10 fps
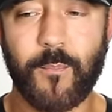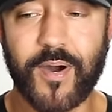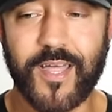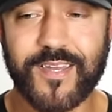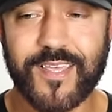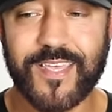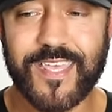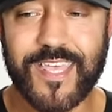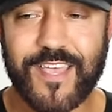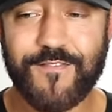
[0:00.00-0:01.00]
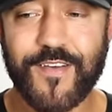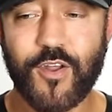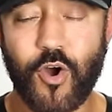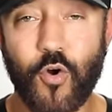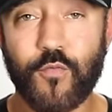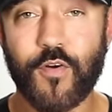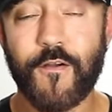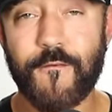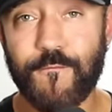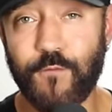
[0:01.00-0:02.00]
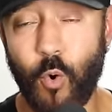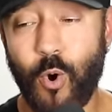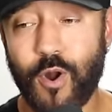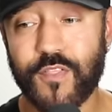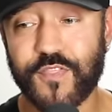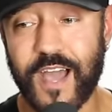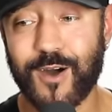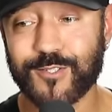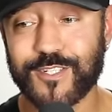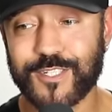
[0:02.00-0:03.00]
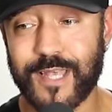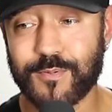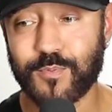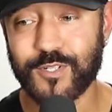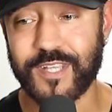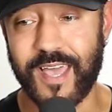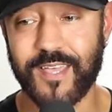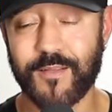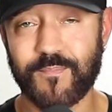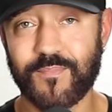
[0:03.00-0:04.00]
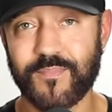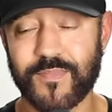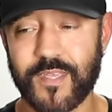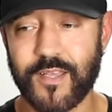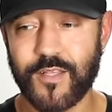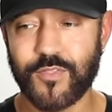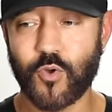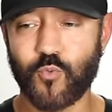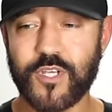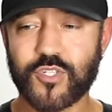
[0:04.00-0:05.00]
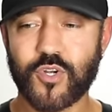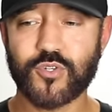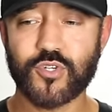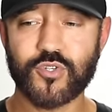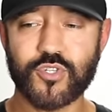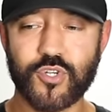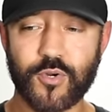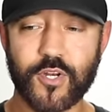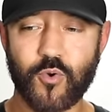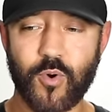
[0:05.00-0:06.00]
But even over 4,000 steps per day, the researchers noted,